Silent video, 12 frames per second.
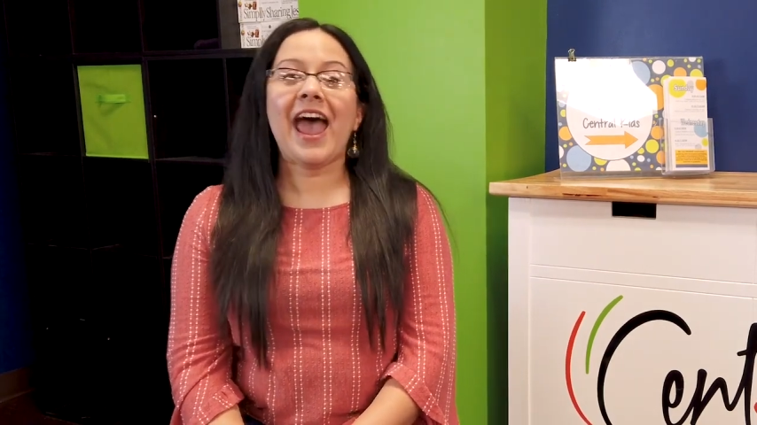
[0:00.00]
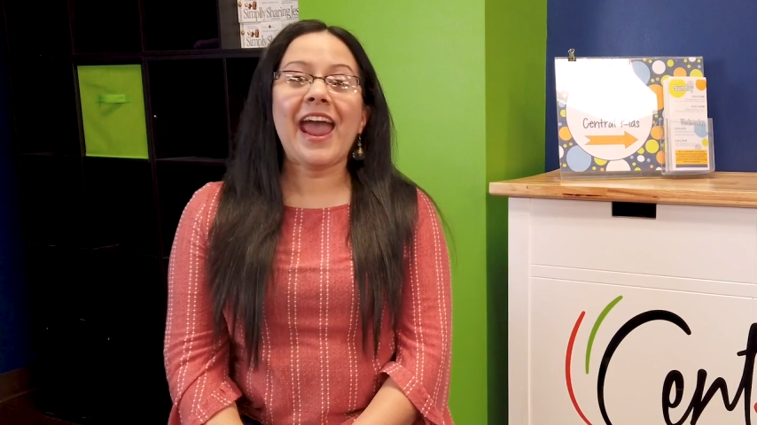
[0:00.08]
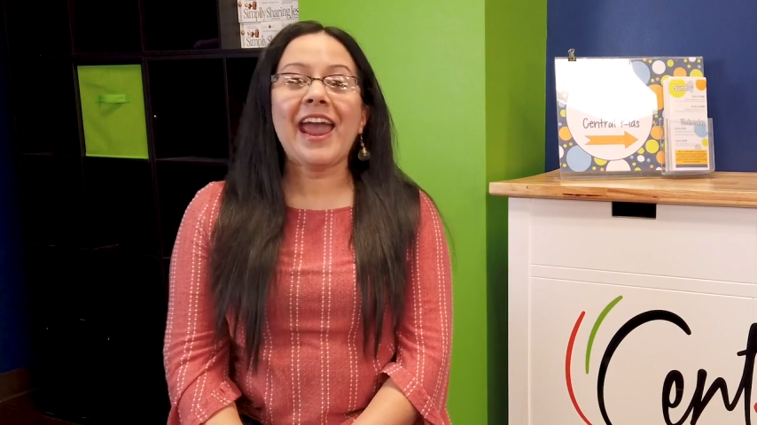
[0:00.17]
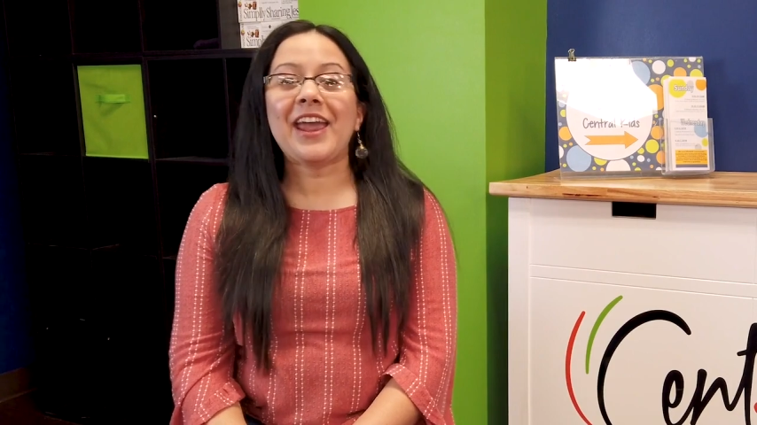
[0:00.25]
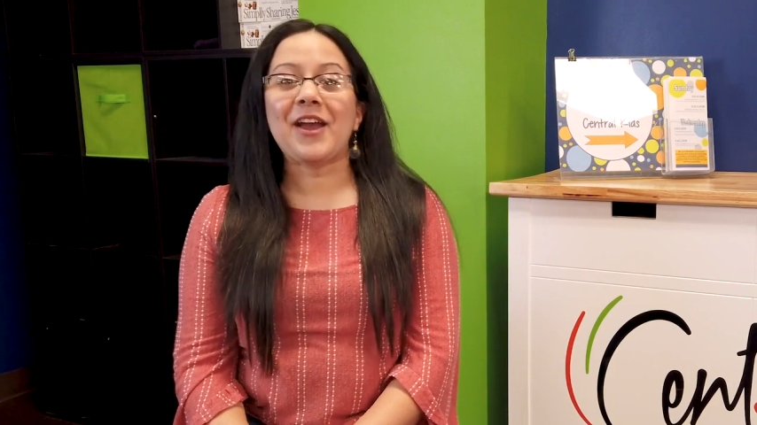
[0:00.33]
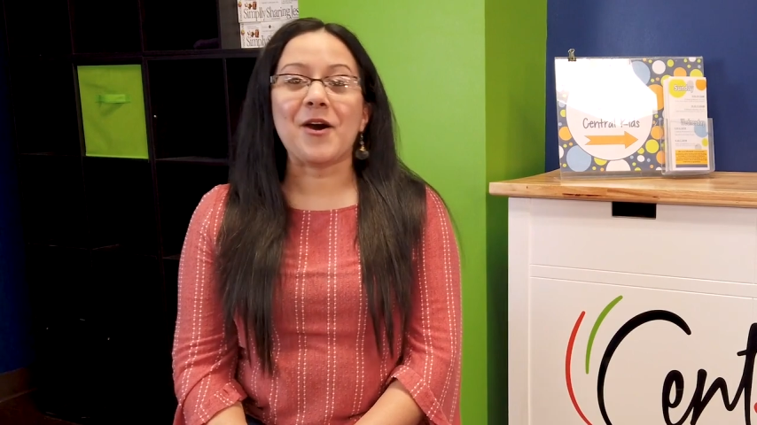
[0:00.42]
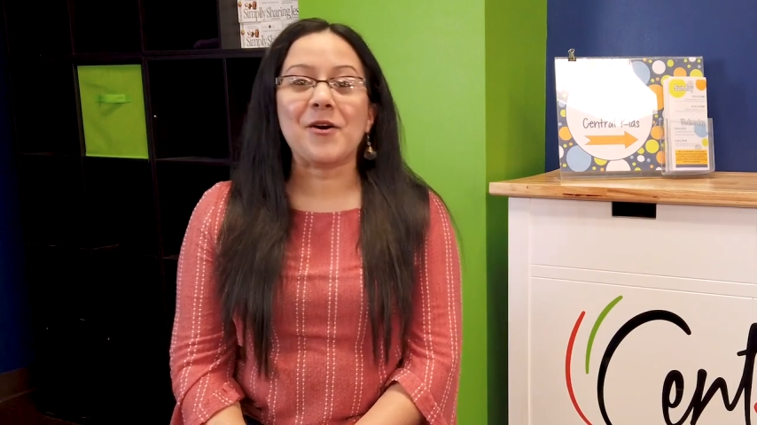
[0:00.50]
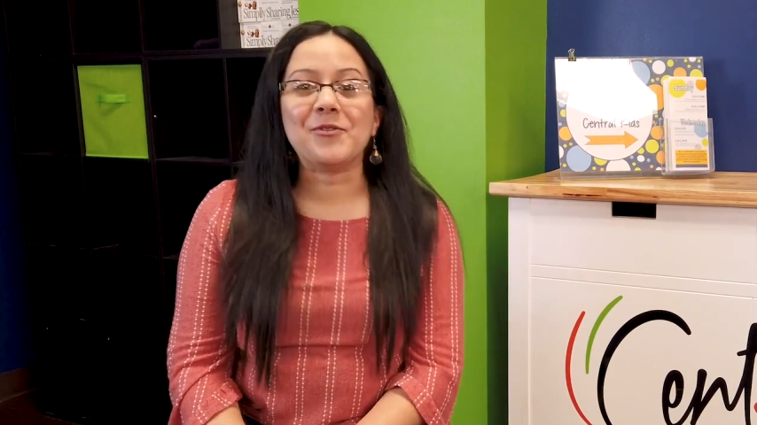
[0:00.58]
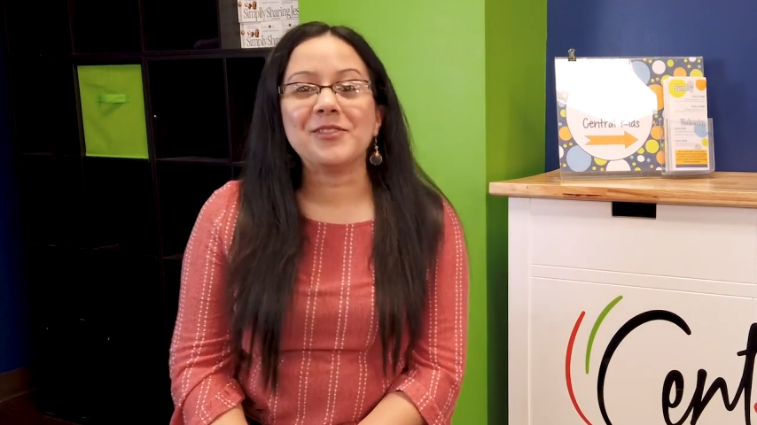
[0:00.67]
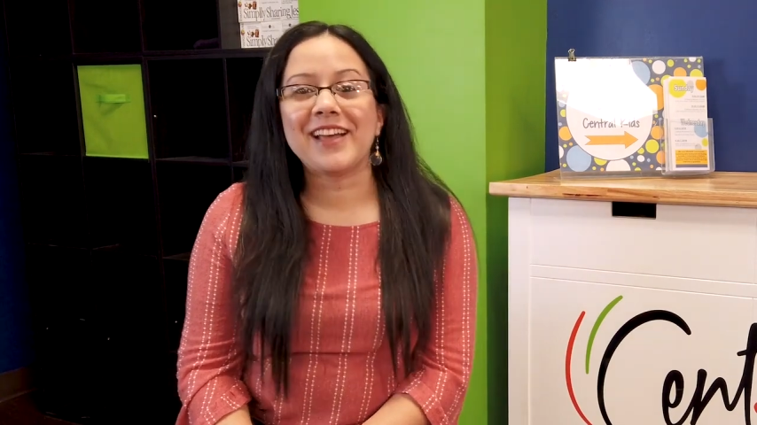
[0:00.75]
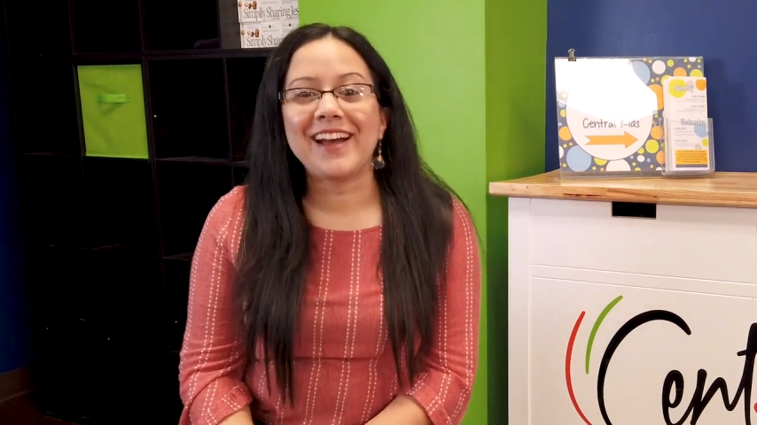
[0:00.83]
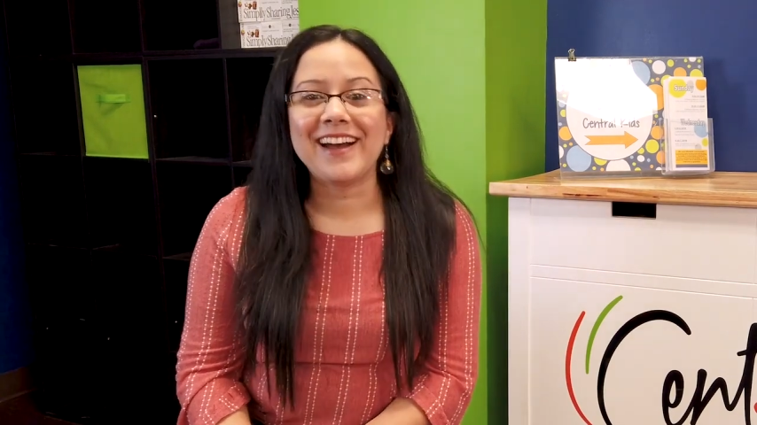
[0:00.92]
"Hey,
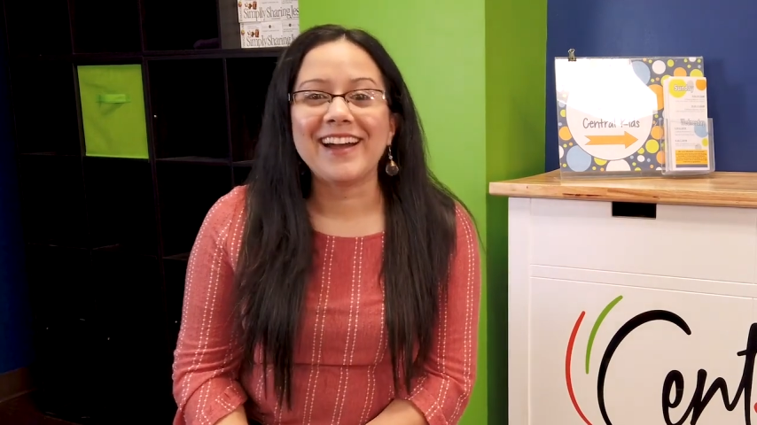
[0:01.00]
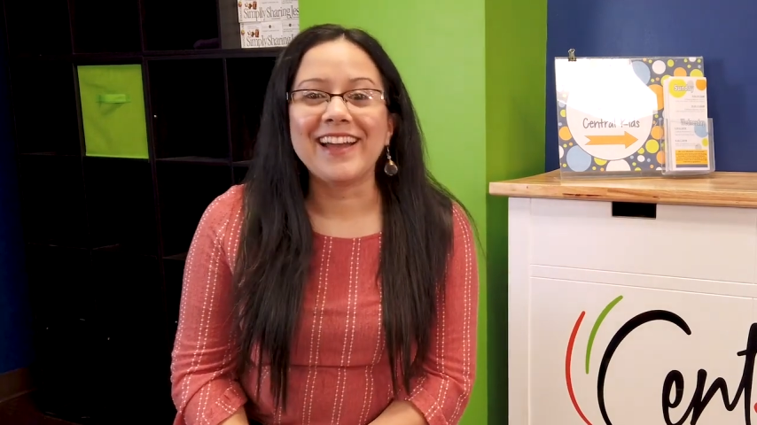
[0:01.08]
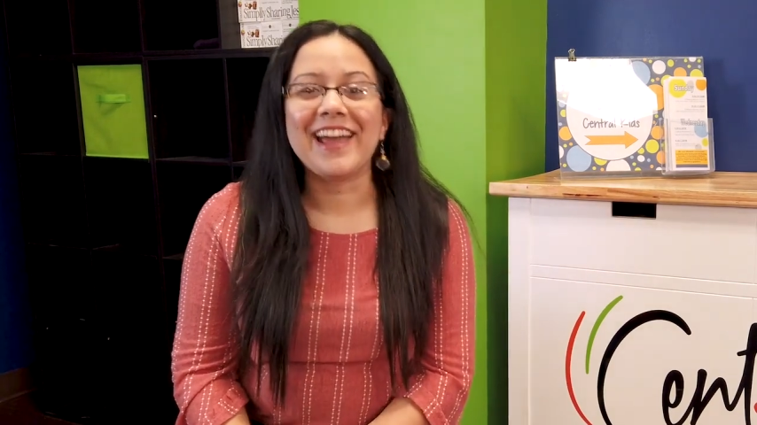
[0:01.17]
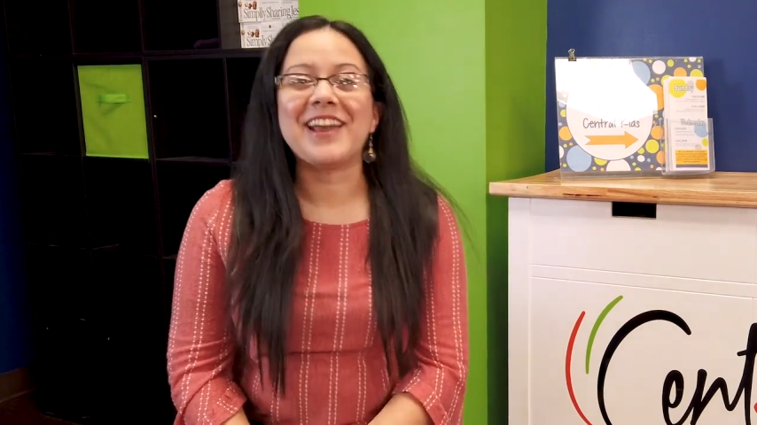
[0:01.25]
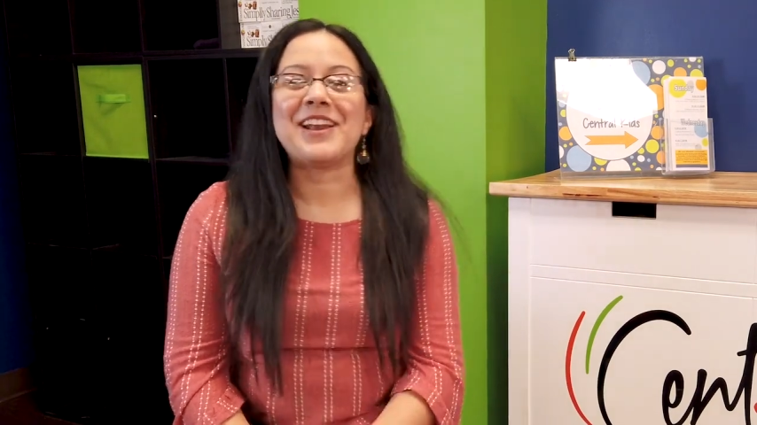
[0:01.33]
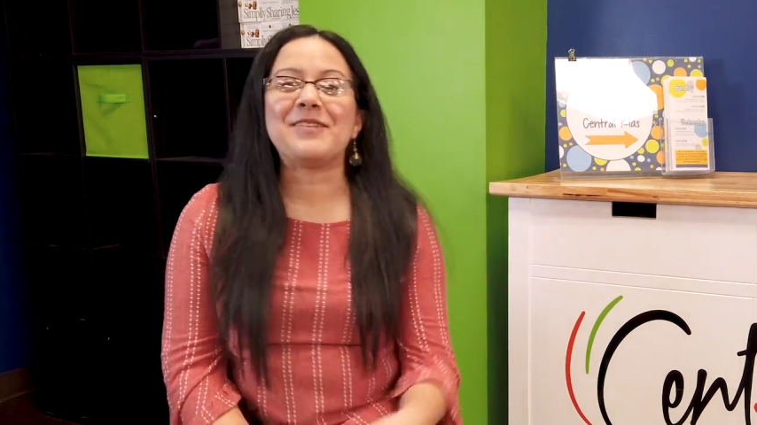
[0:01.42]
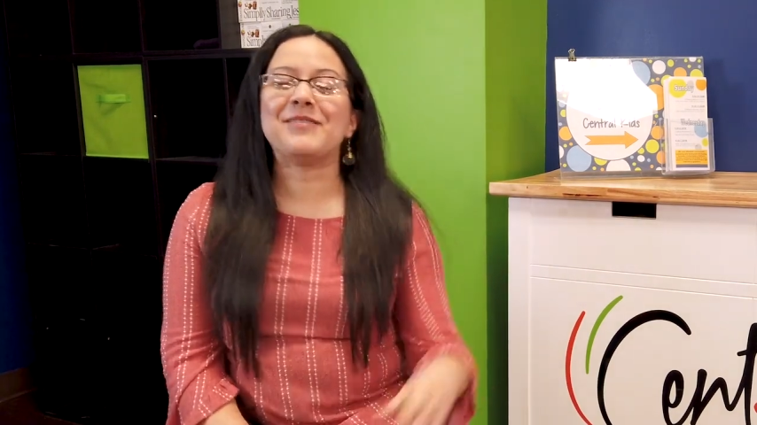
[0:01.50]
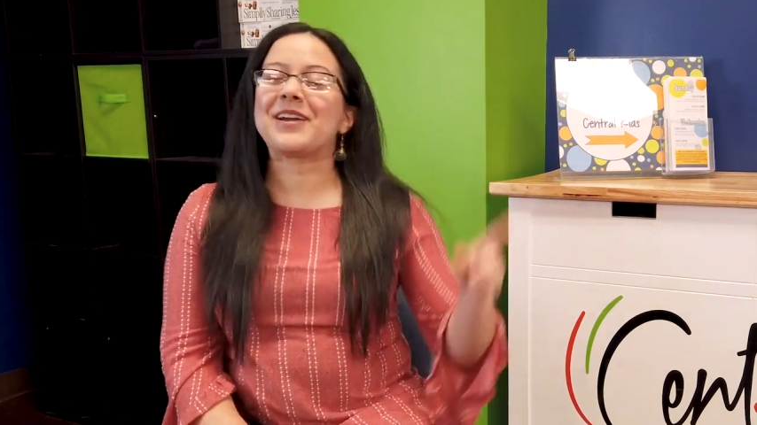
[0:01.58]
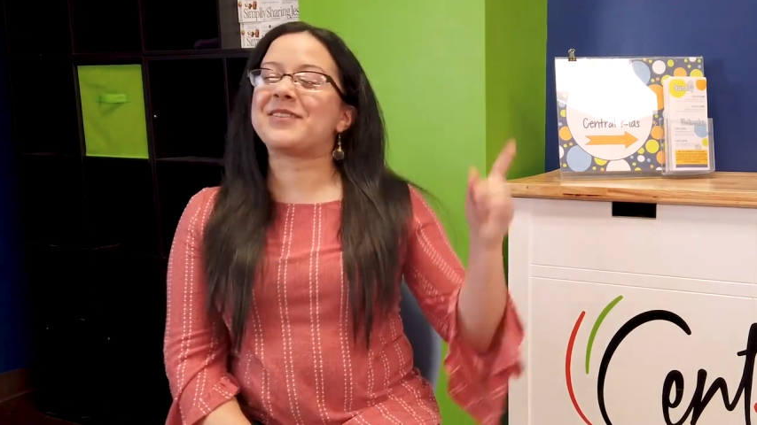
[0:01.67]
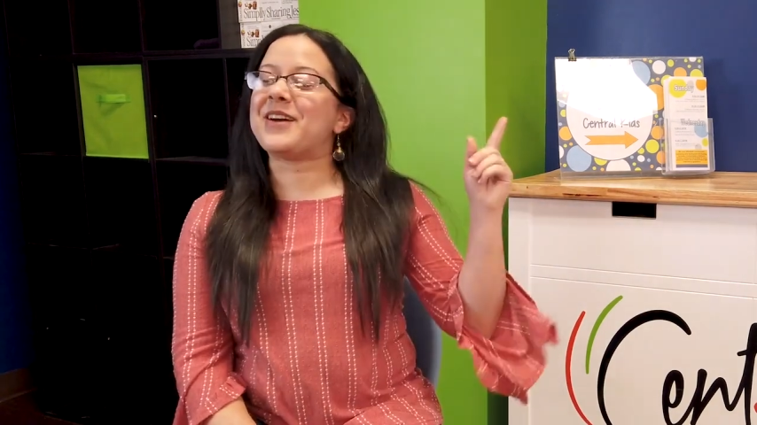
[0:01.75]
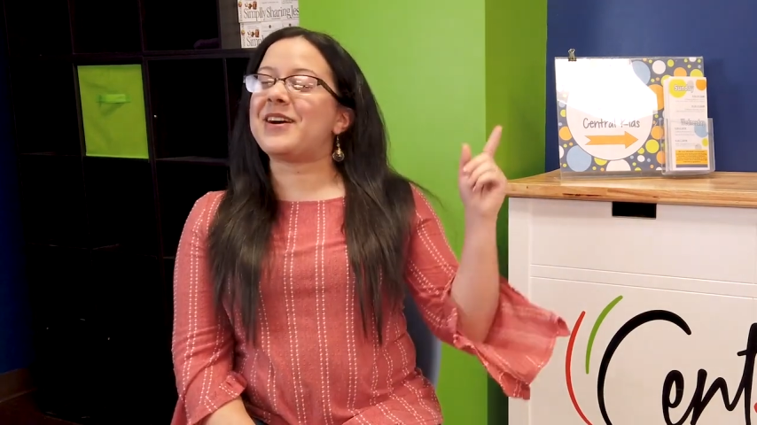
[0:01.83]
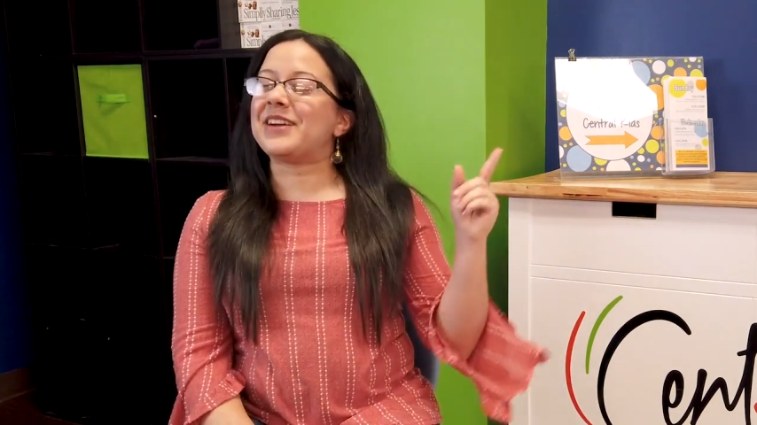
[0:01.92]
hola," and I'm
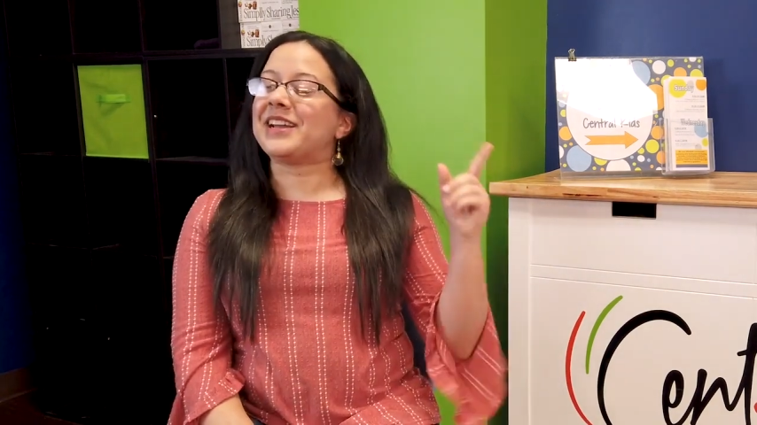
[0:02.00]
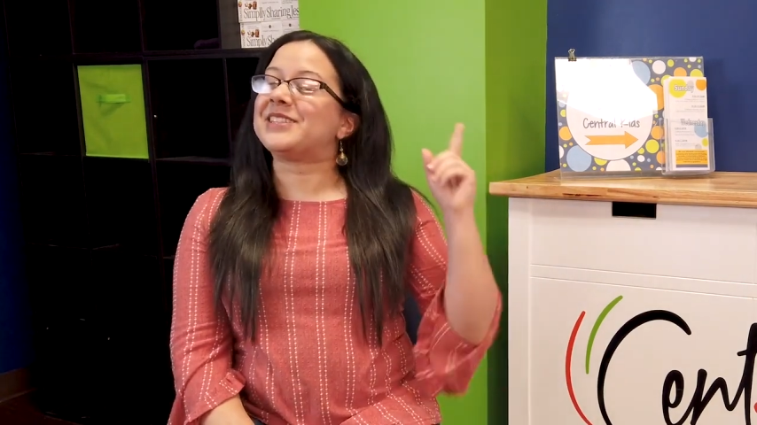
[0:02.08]
like, "Well,